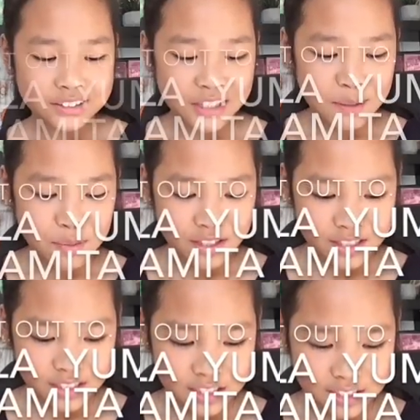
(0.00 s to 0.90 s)
So that
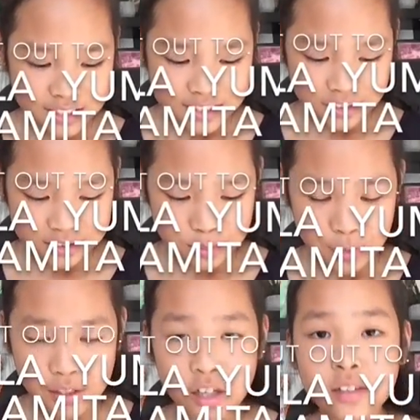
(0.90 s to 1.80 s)
person is
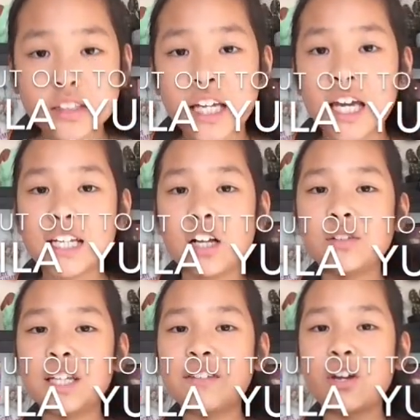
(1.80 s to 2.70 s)
Salsabilla, and
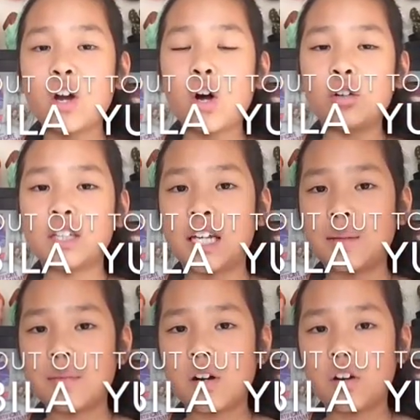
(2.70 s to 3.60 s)
I'll leave her whole
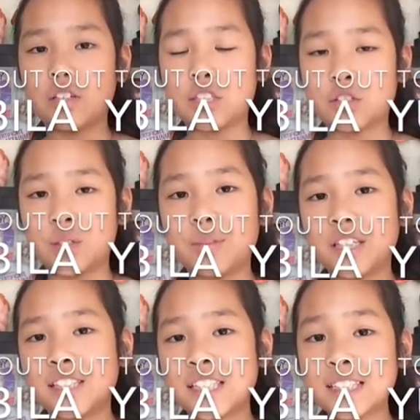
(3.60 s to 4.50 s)
name on the screen
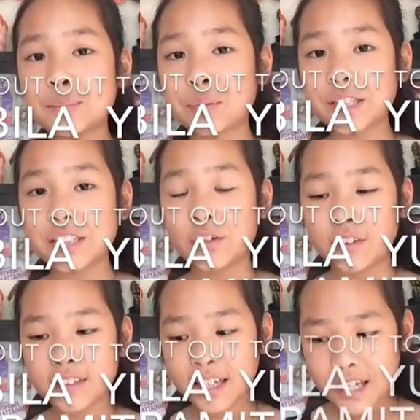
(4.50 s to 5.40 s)
because it is a pretty
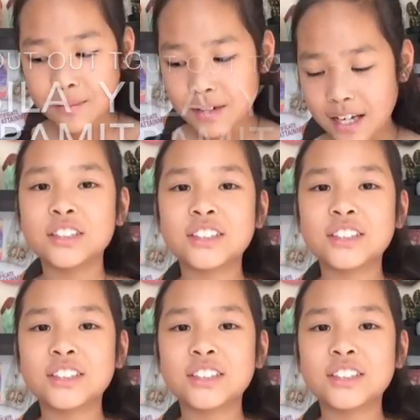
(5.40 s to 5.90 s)
long name.